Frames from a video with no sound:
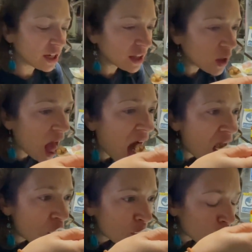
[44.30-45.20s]
in
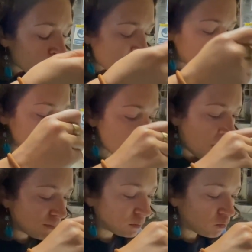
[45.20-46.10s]
Lithuania.
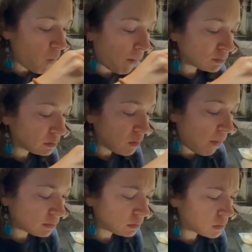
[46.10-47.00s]
In between
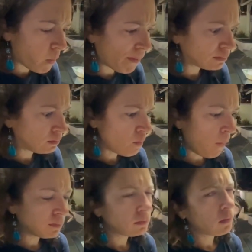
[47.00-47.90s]
those settled years, we
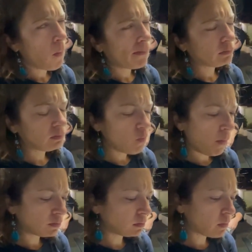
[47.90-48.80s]
spent long periods of
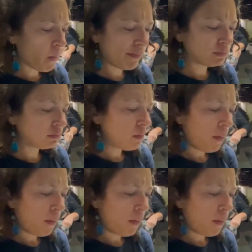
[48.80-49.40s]
time traveling